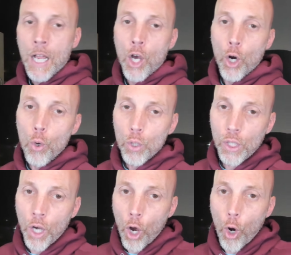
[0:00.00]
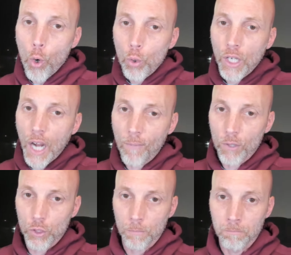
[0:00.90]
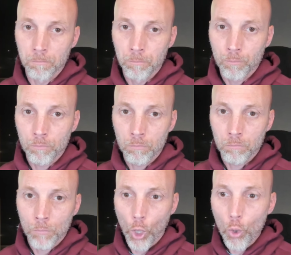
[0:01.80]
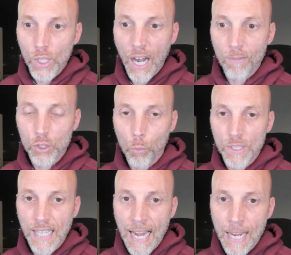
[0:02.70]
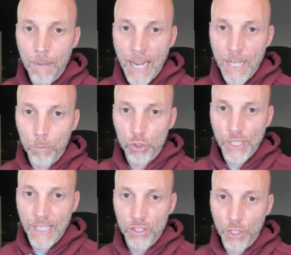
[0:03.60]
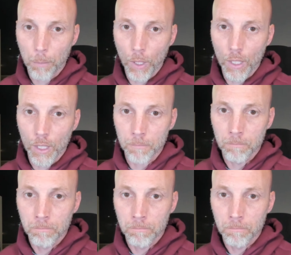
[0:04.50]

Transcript: Who covers them? Who covers them with the animal skins and the blood?